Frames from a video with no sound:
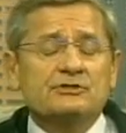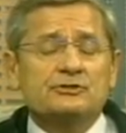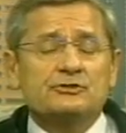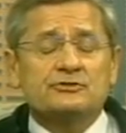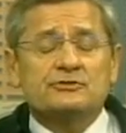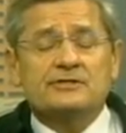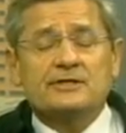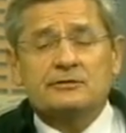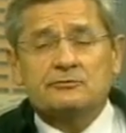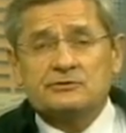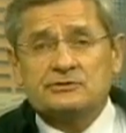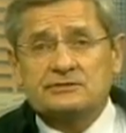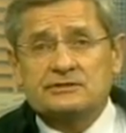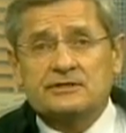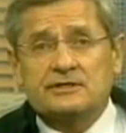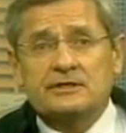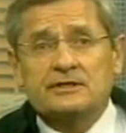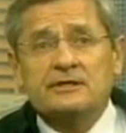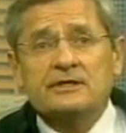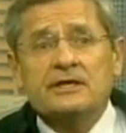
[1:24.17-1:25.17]
research that was
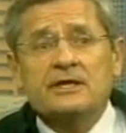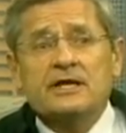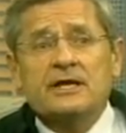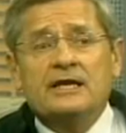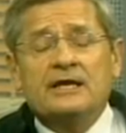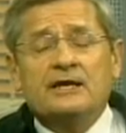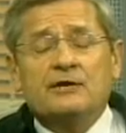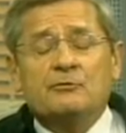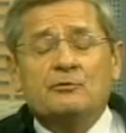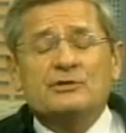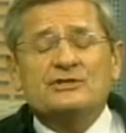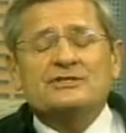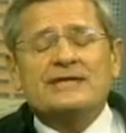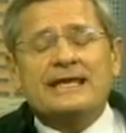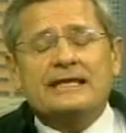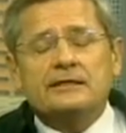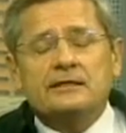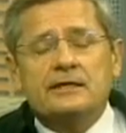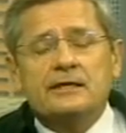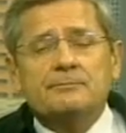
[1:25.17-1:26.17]
done,
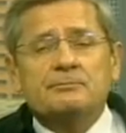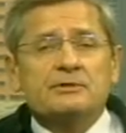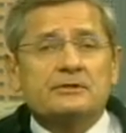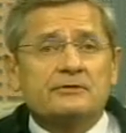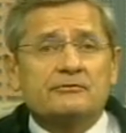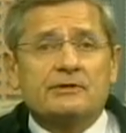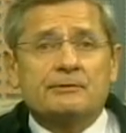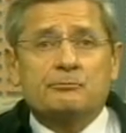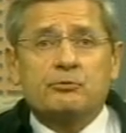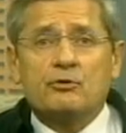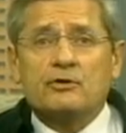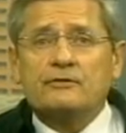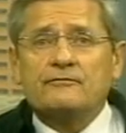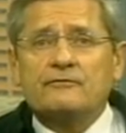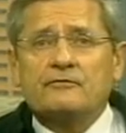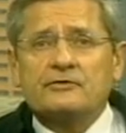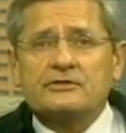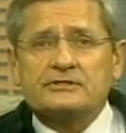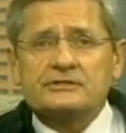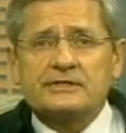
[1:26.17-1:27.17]
which ended up in the
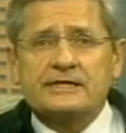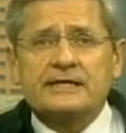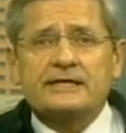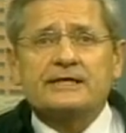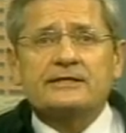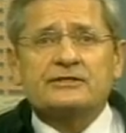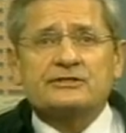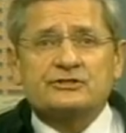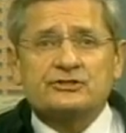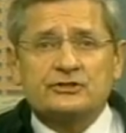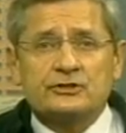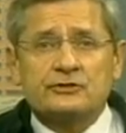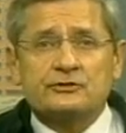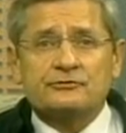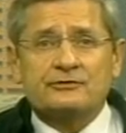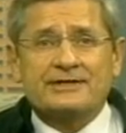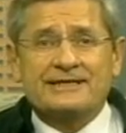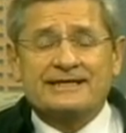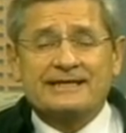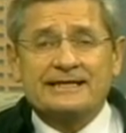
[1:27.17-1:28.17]
report For the Sake of the
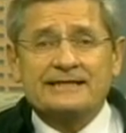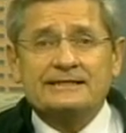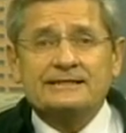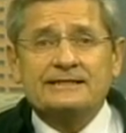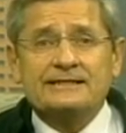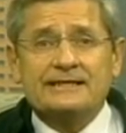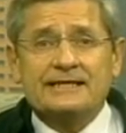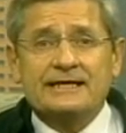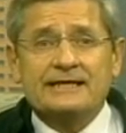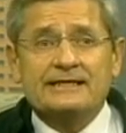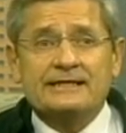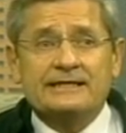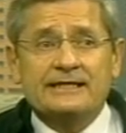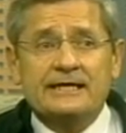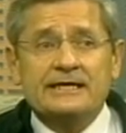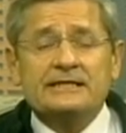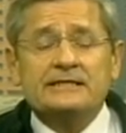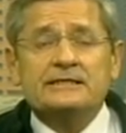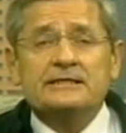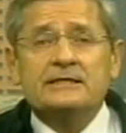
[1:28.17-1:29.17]
Children in
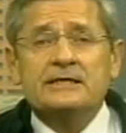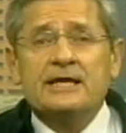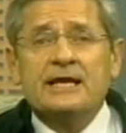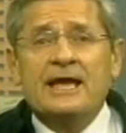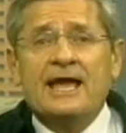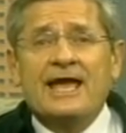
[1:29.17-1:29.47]
1998,